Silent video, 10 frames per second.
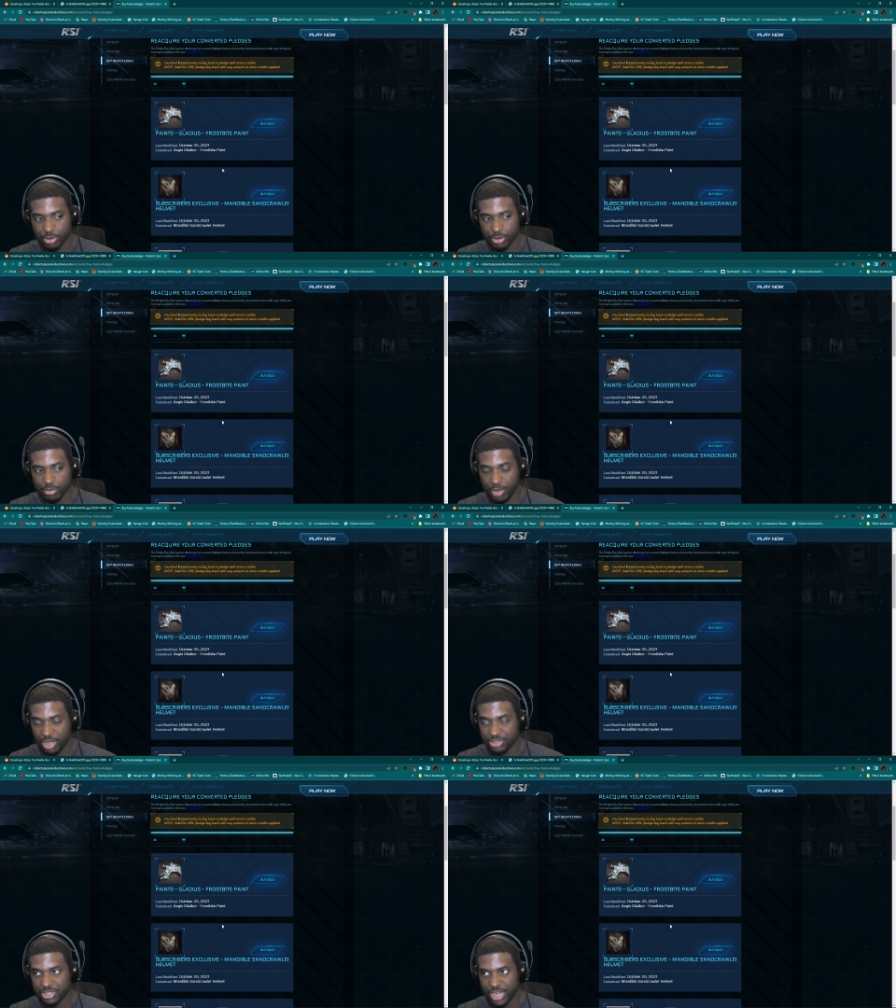
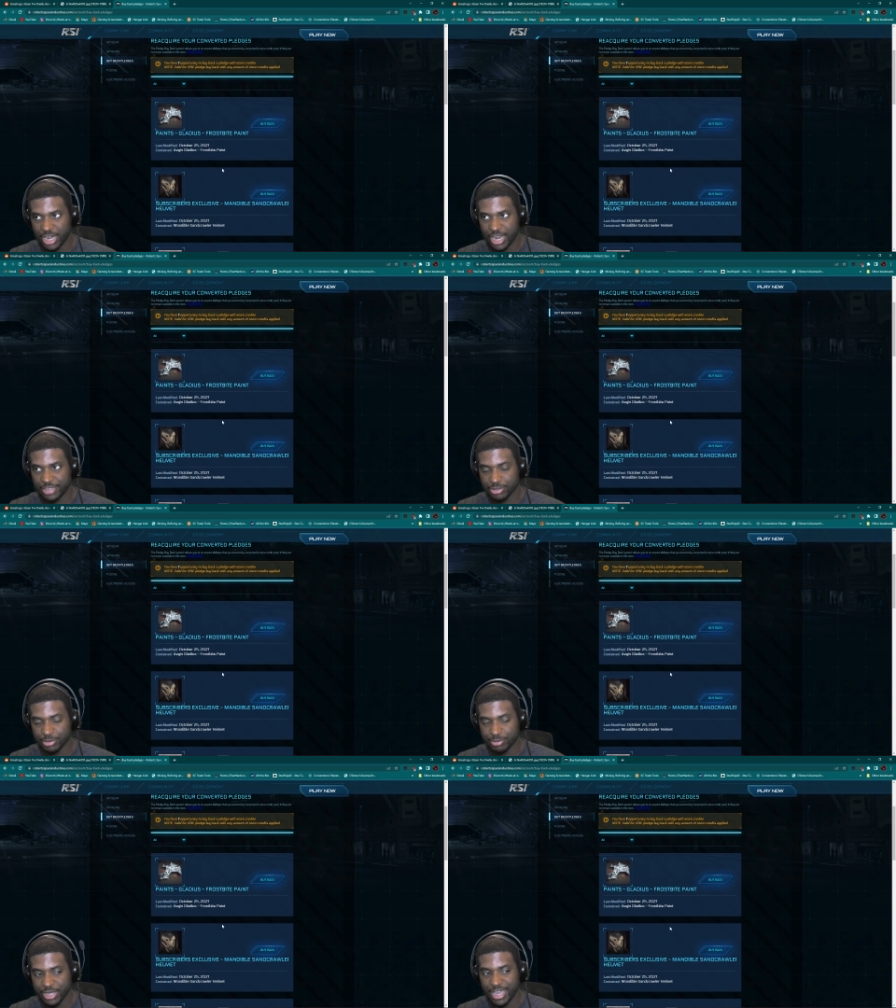melting that
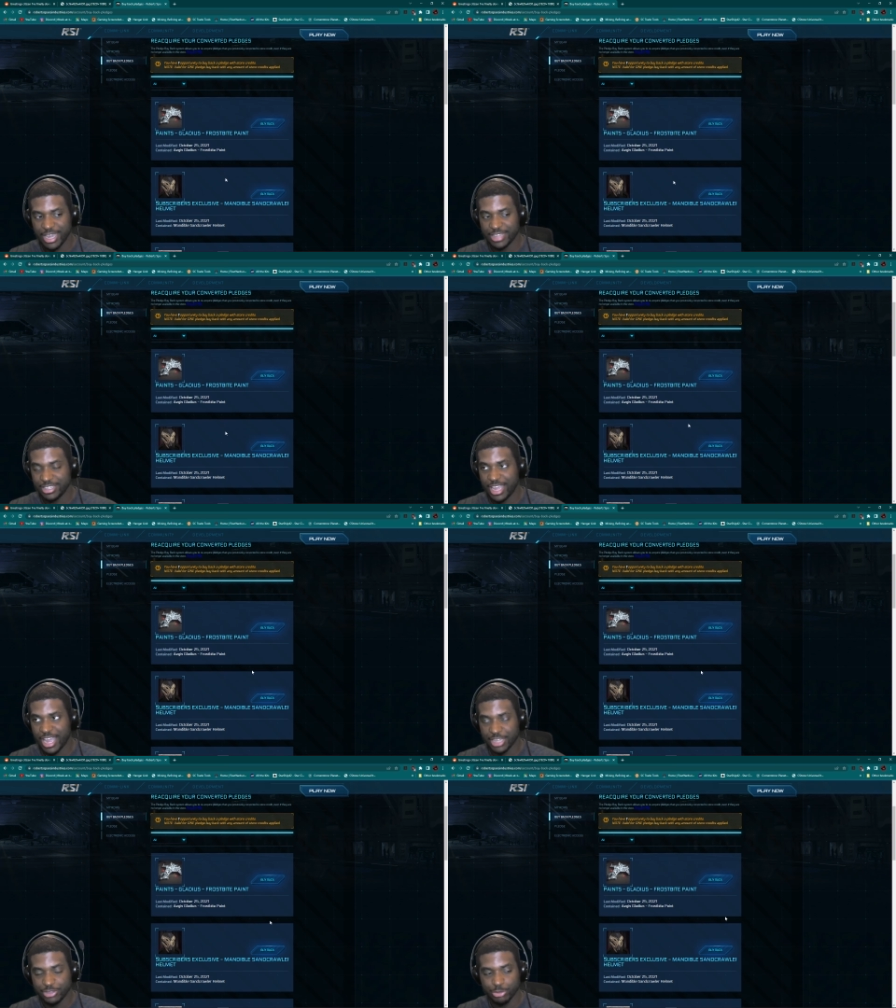item, and then
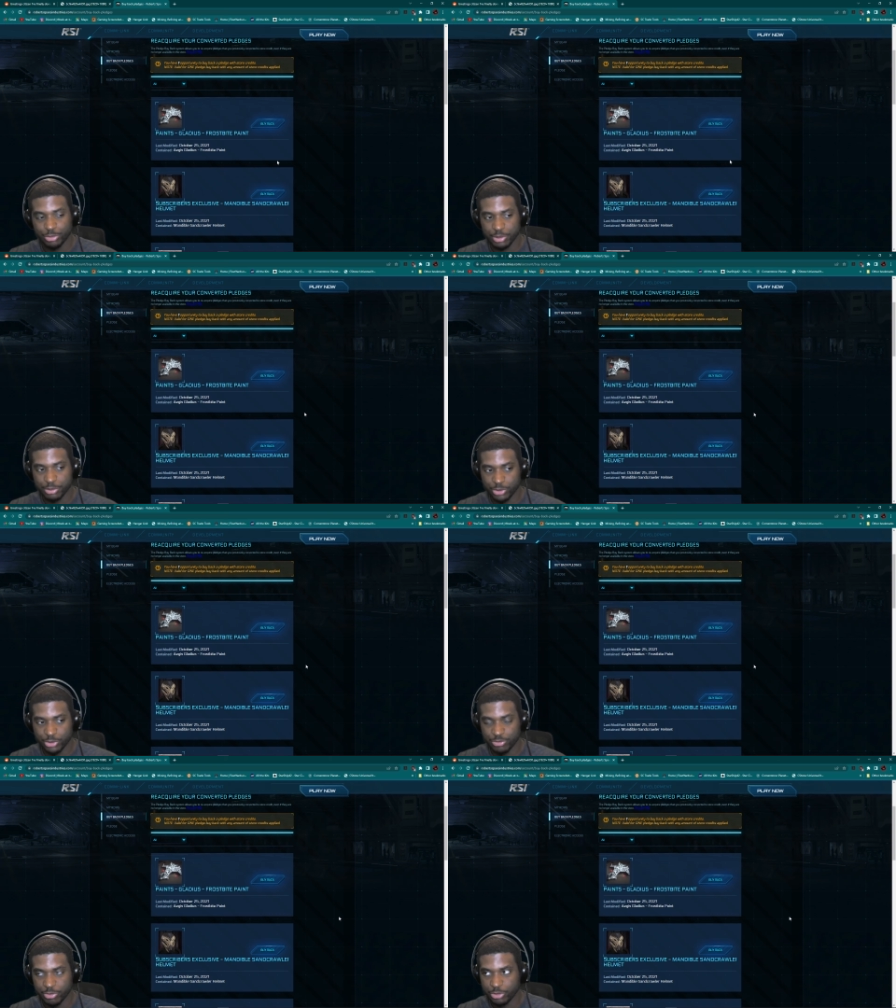that item will be
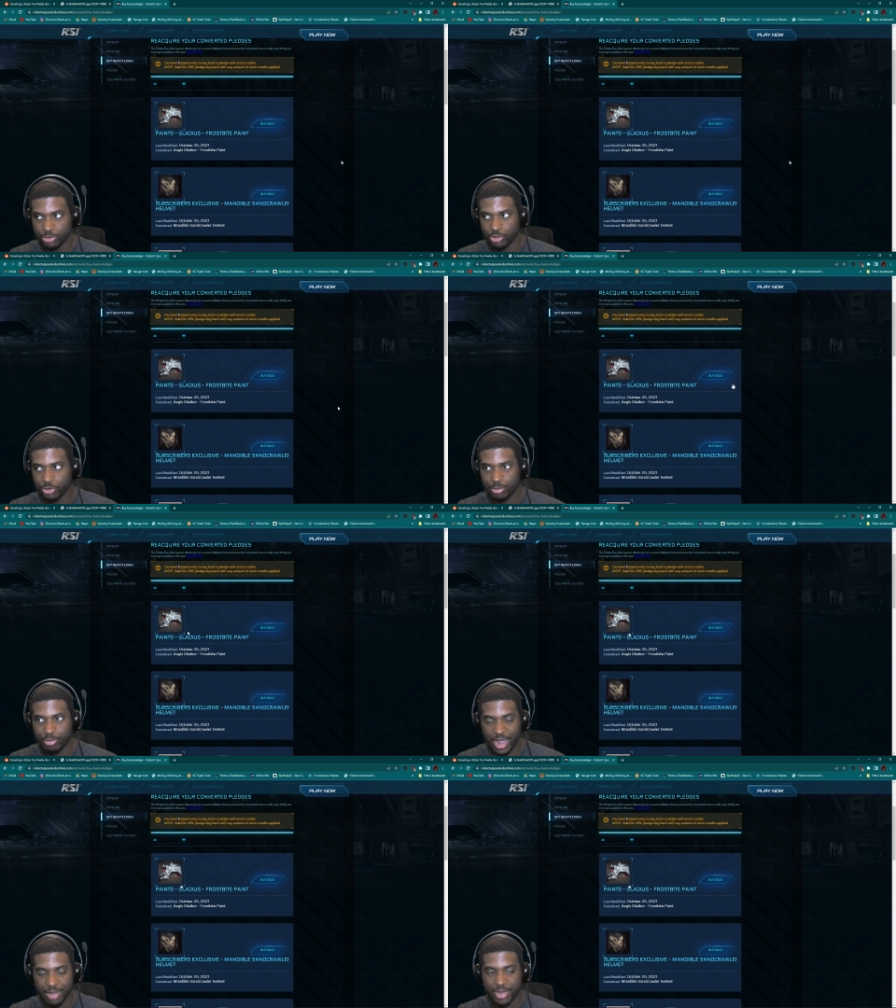moved to your
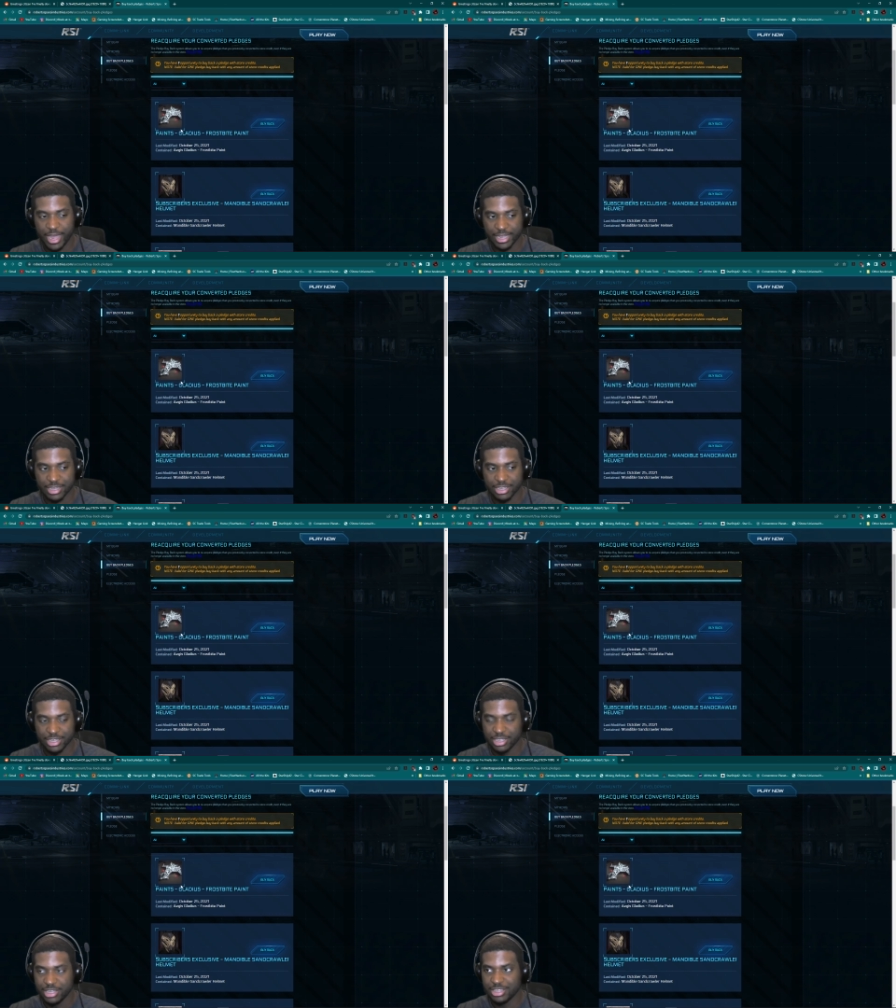buyback
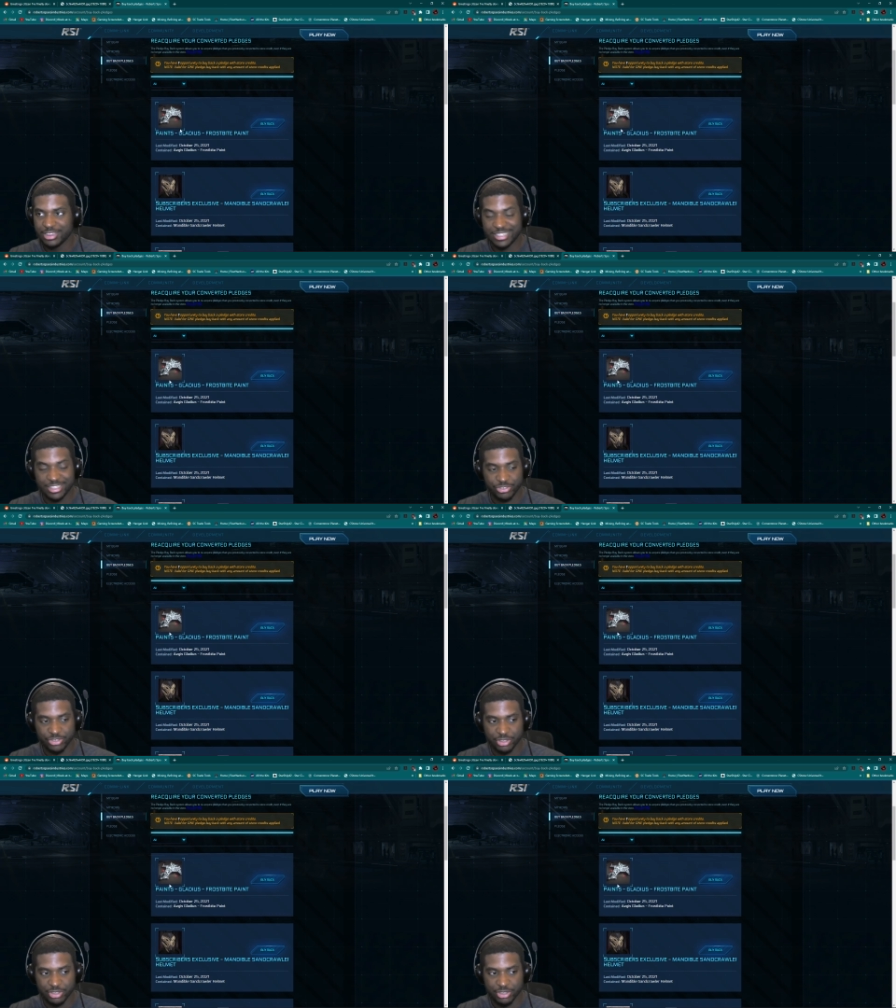
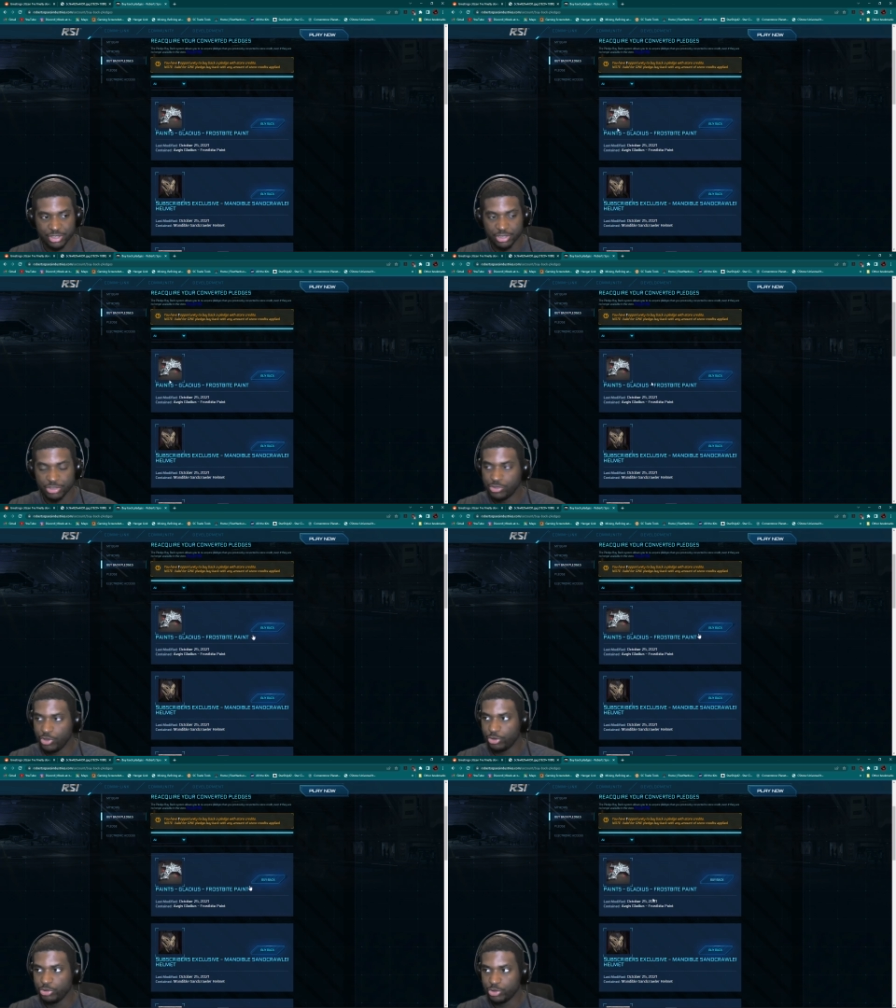list,
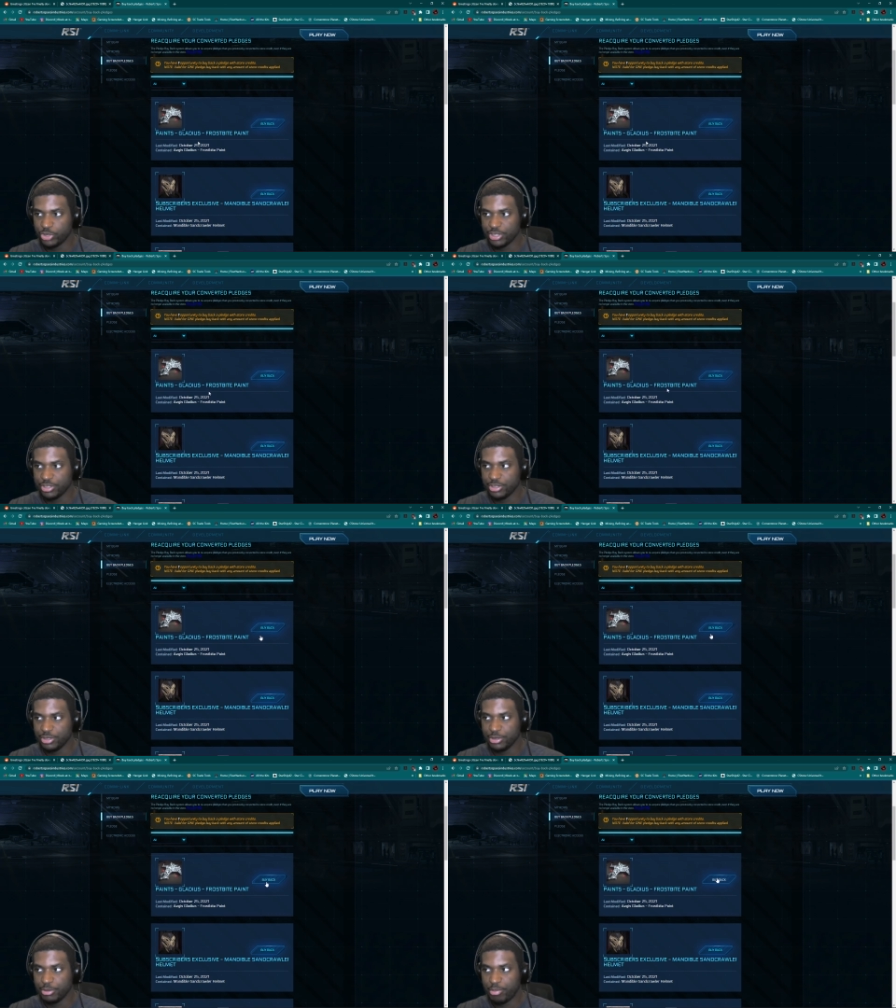so you can
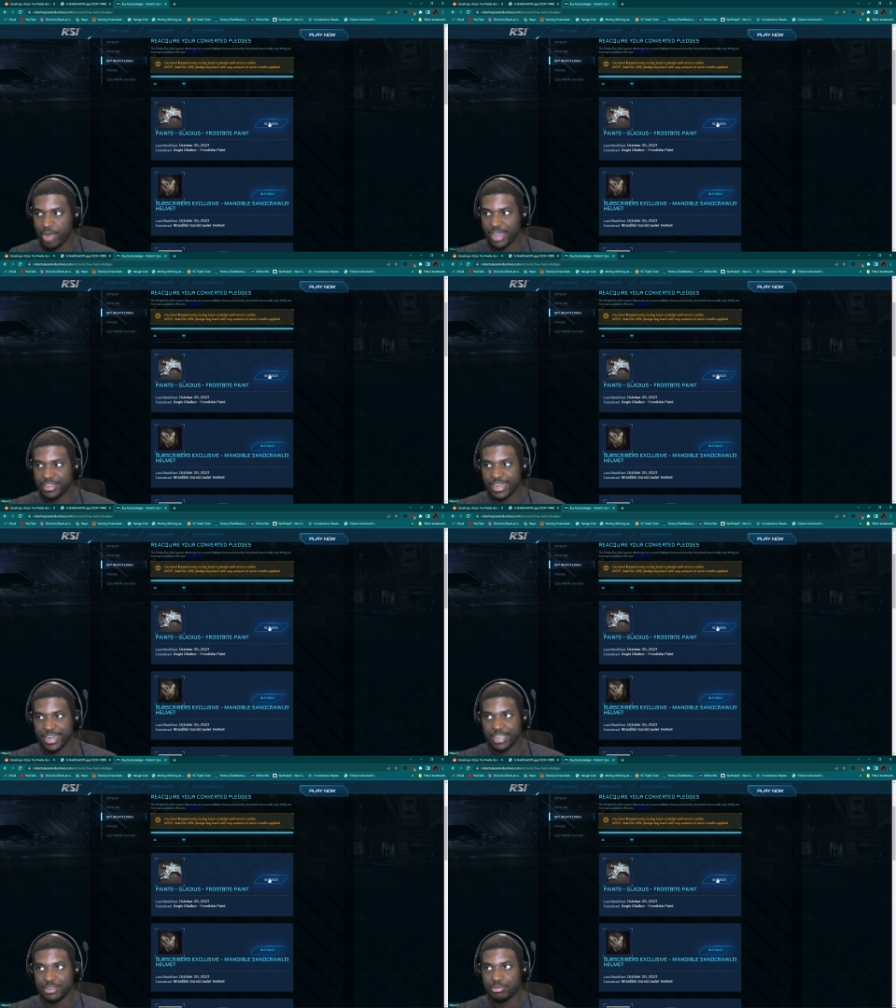buy
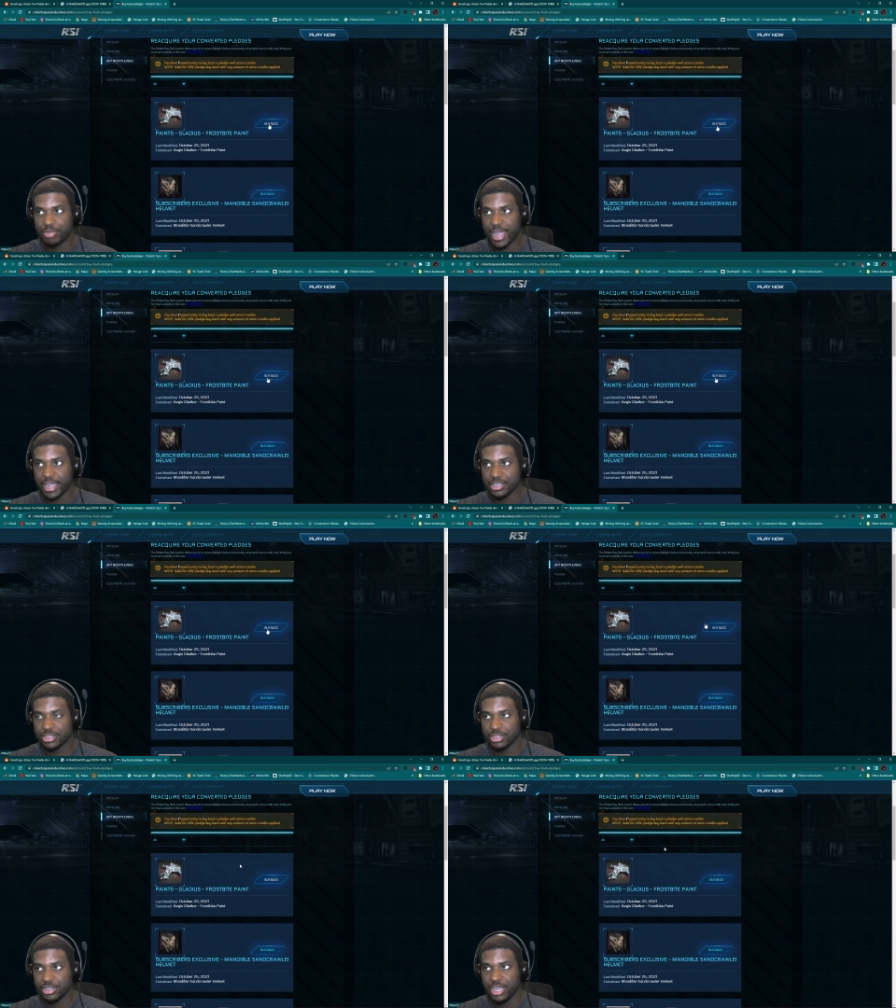that item back.